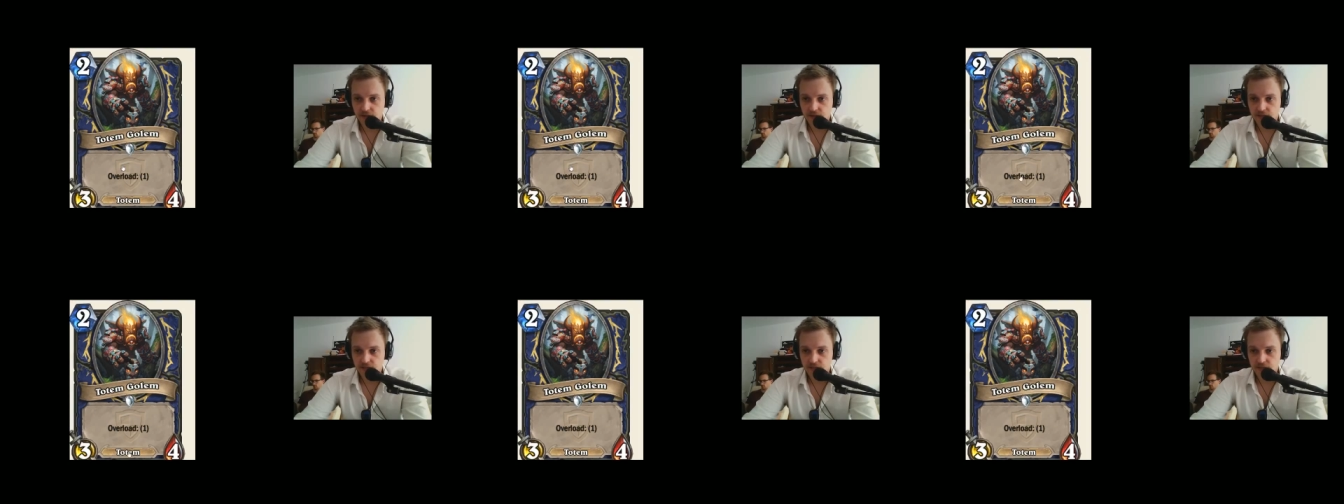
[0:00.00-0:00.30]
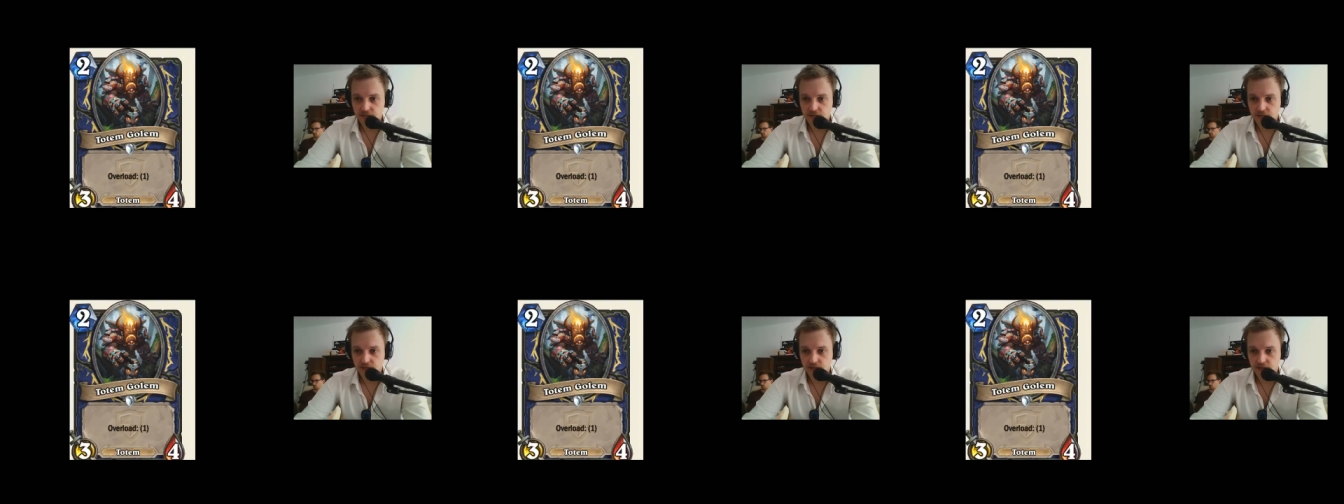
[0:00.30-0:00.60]

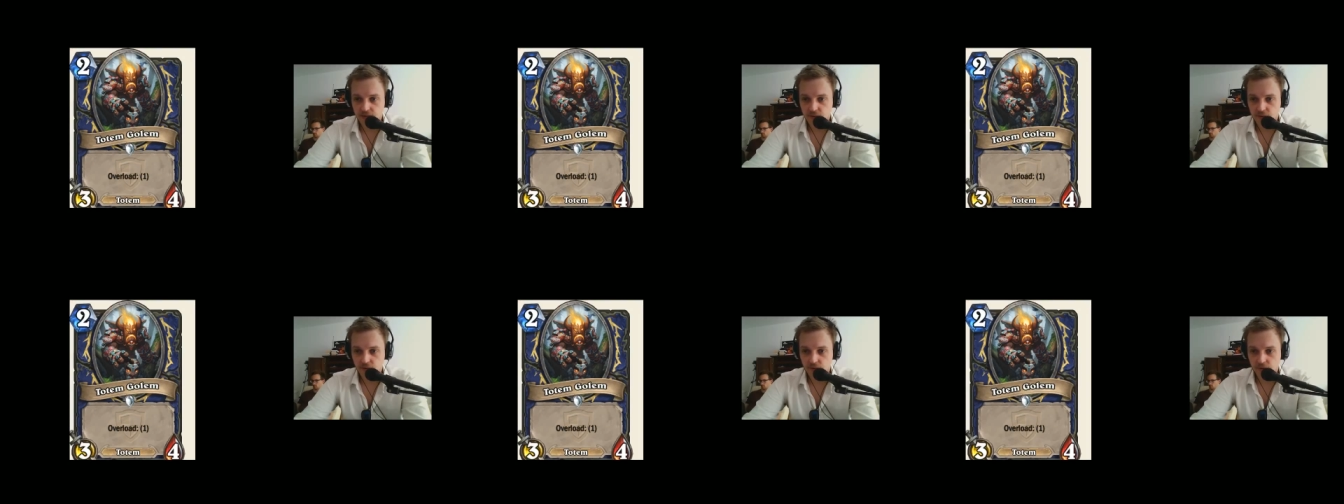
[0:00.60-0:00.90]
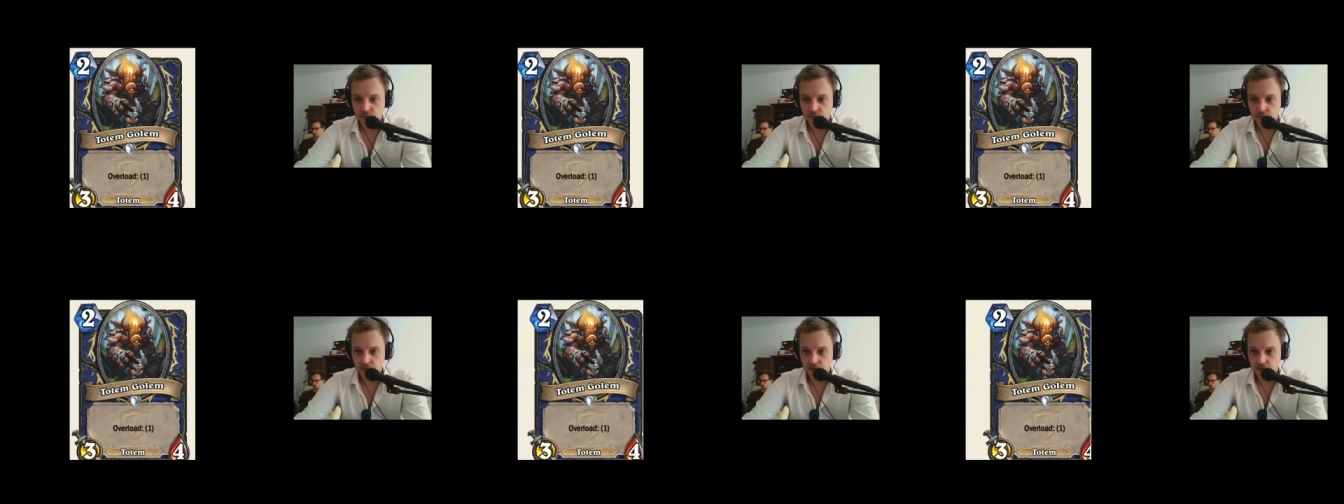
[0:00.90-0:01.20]
this guy we
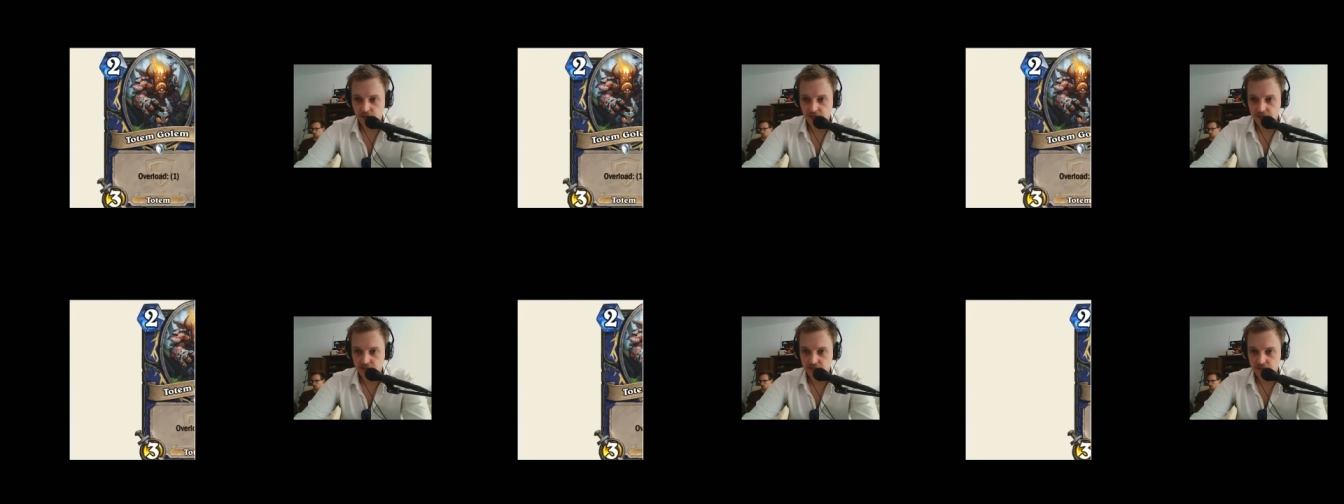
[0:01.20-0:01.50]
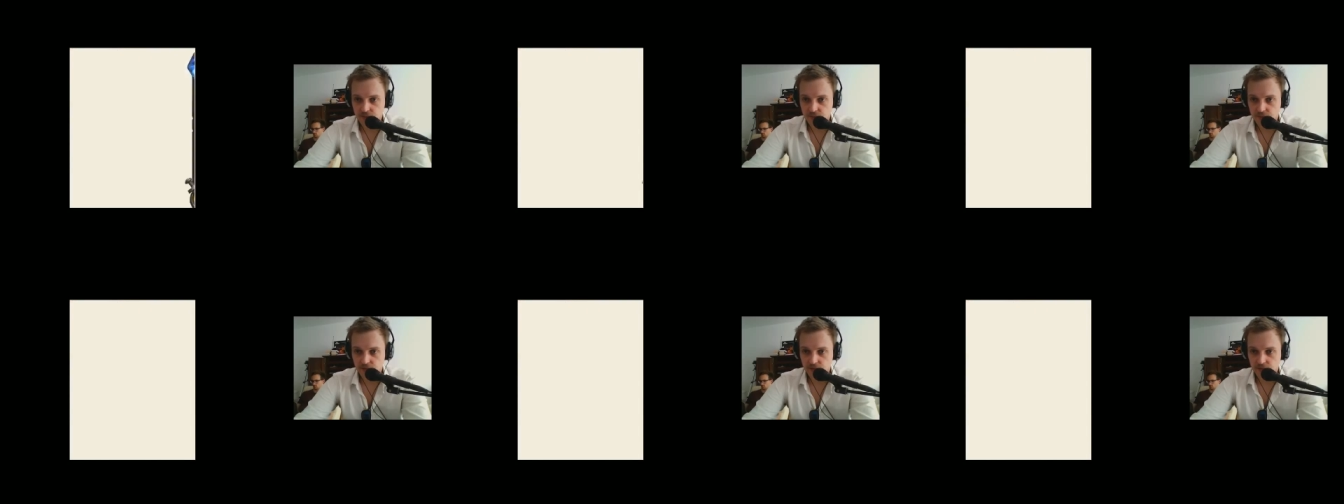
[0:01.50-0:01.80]
already went over that.
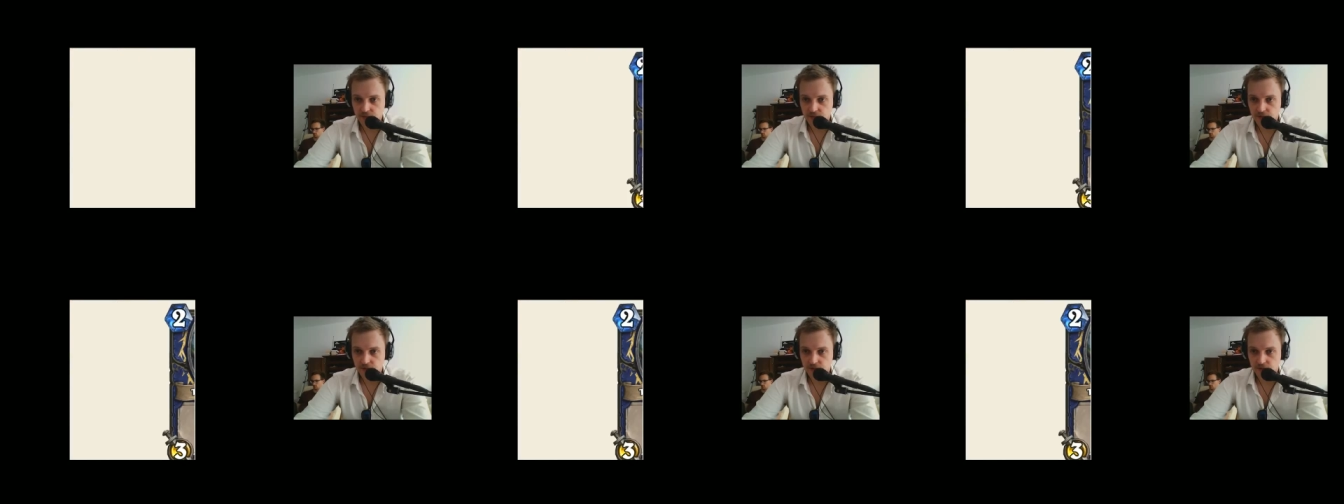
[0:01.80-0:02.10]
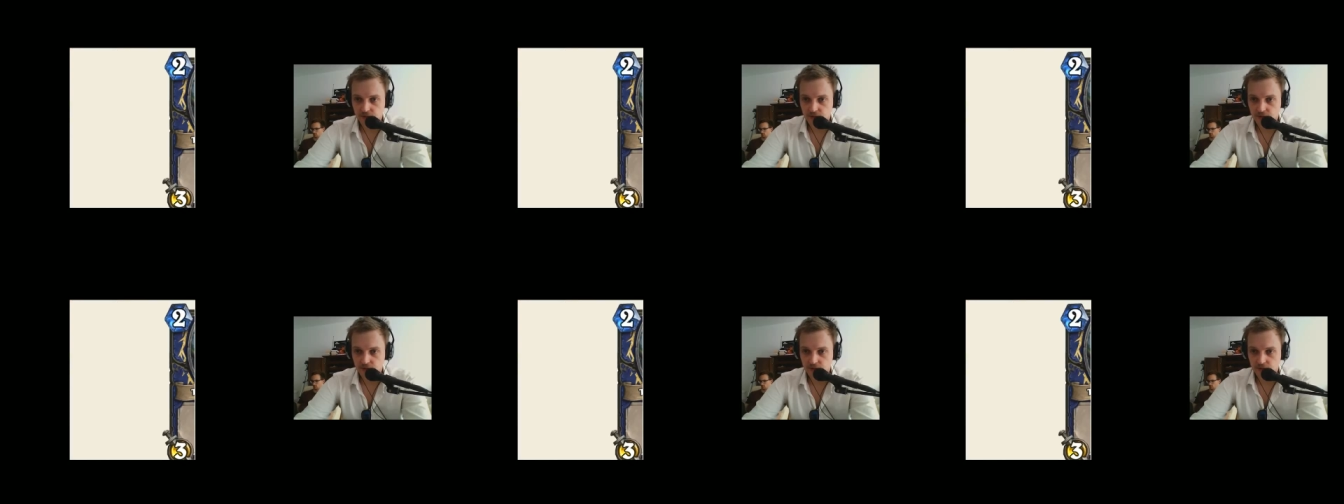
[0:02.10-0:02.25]
That's really good.